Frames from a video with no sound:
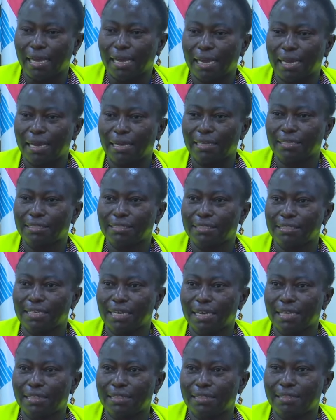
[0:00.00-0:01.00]
and
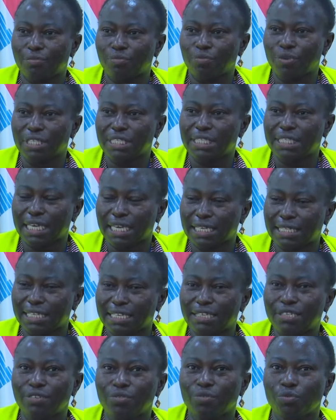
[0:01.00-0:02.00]
uh, we
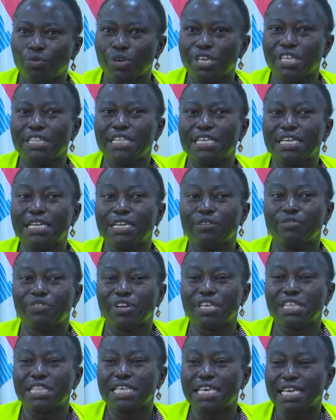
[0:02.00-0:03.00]
started with re
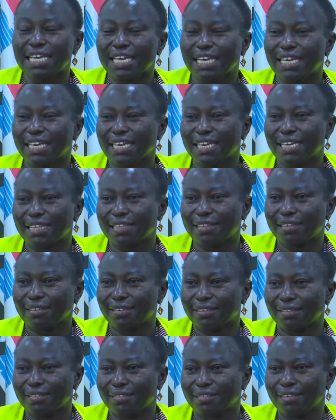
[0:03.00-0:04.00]
rethinking
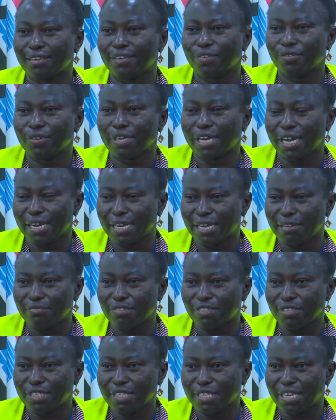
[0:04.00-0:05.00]
the Uganda
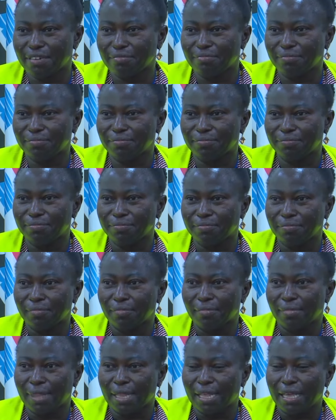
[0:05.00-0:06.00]
Museum
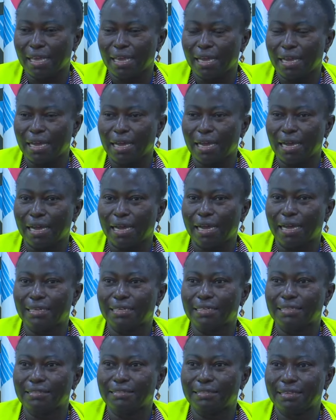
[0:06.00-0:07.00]

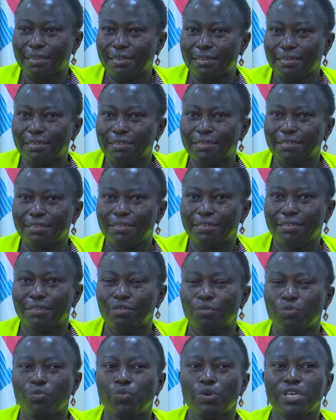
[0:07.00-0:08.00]
and then
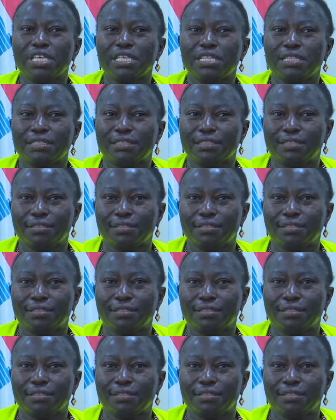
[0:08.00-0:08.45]
with